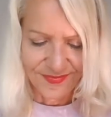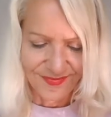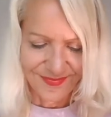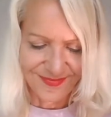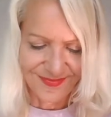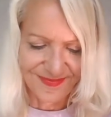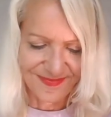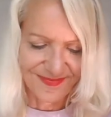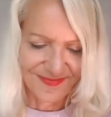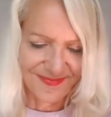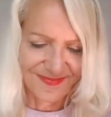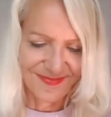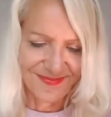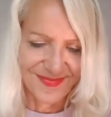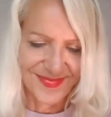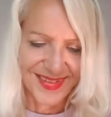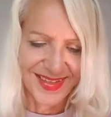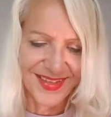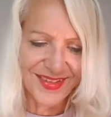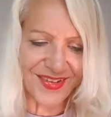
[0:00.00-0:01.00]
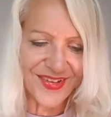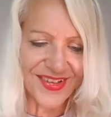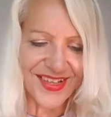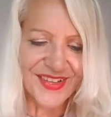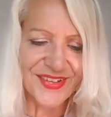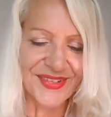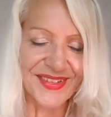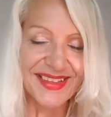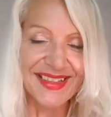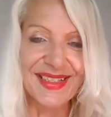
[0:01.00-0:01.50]
Mm. Not only
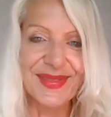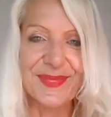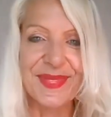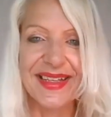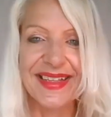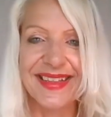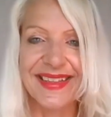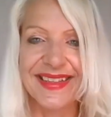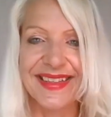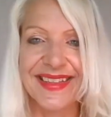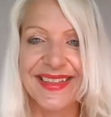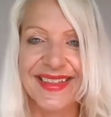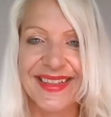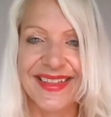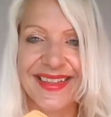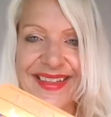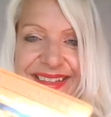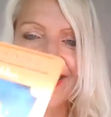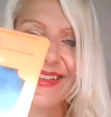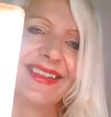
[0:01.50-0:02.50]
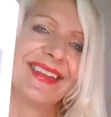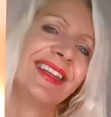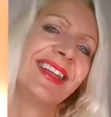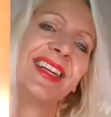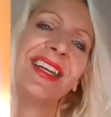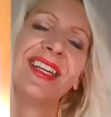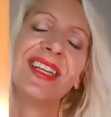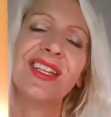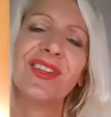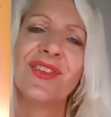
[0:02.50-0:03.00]
got independence, yeah,
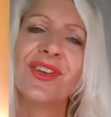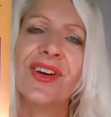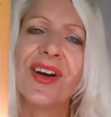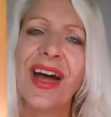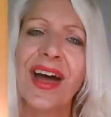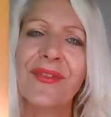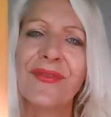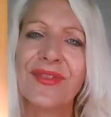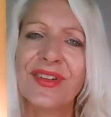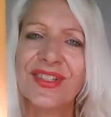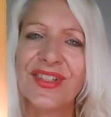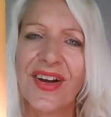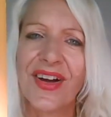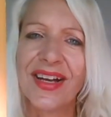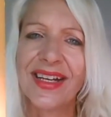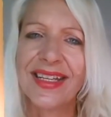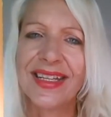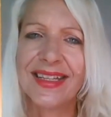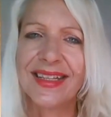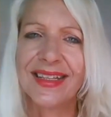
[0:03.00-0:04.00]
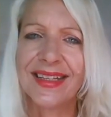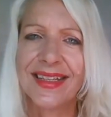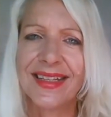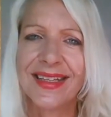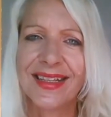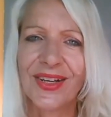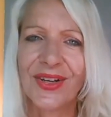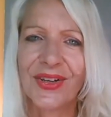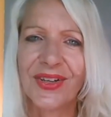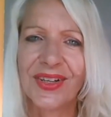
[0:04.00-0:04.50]
You've got Aphrodite,
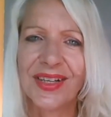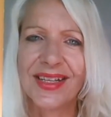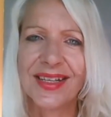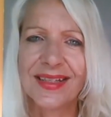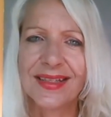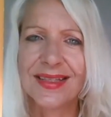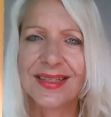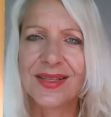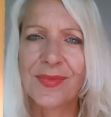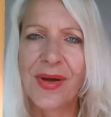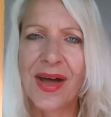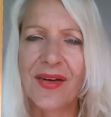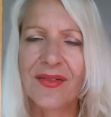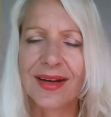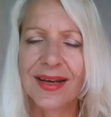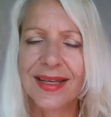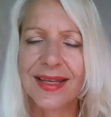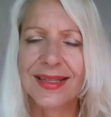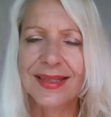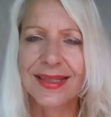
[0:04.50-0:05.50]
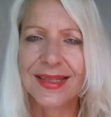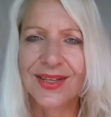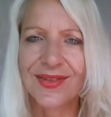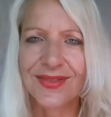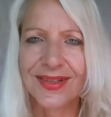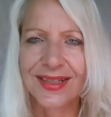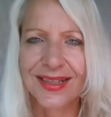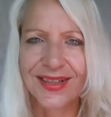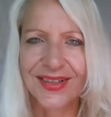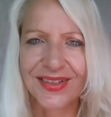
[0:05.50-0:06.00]
inner goddess. It's about releasing your
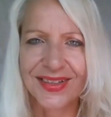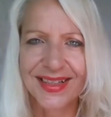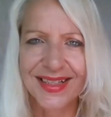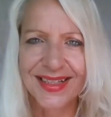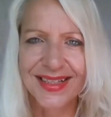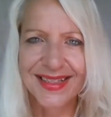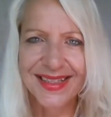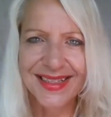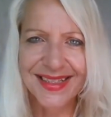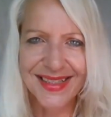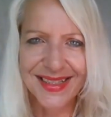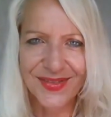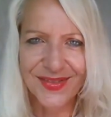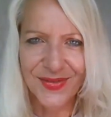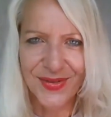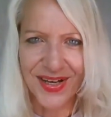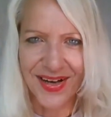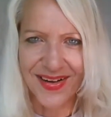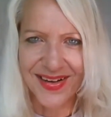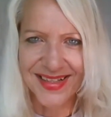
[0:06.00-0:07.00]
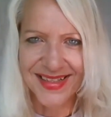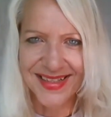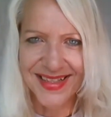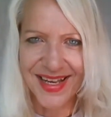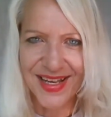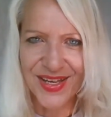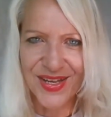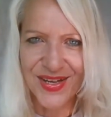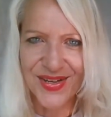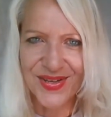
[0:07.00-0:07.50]
inner goddess. This is for guys
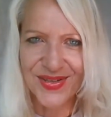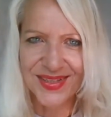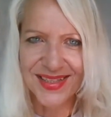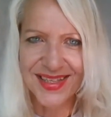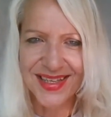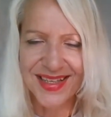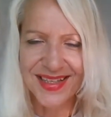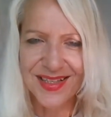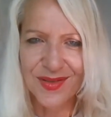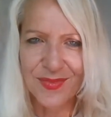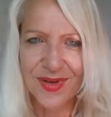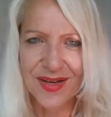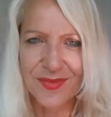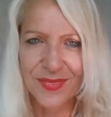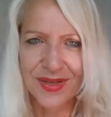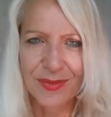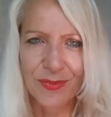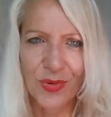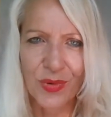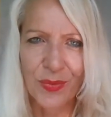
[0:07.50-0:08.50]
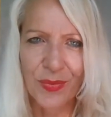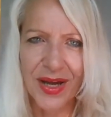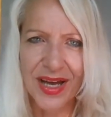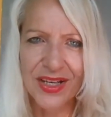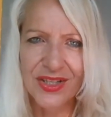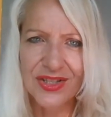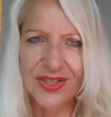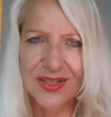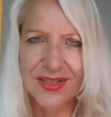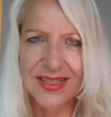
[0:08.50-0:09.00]
and girls. Yeah, it's about being more
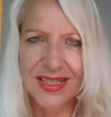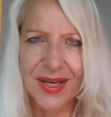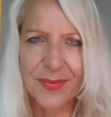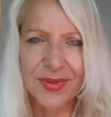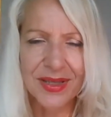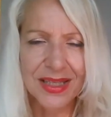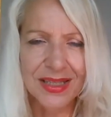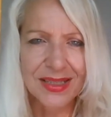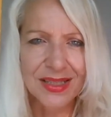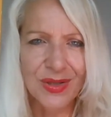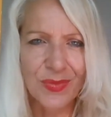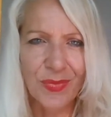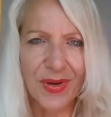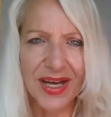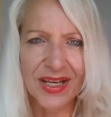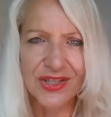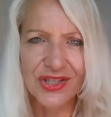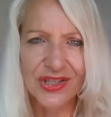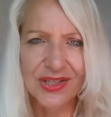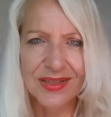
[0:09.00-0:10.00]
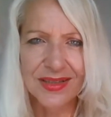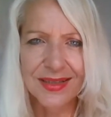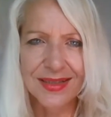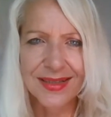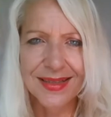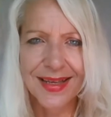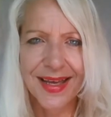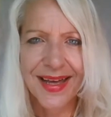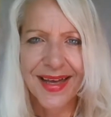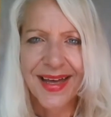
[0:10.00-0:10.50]
passionate, tapping into your passions,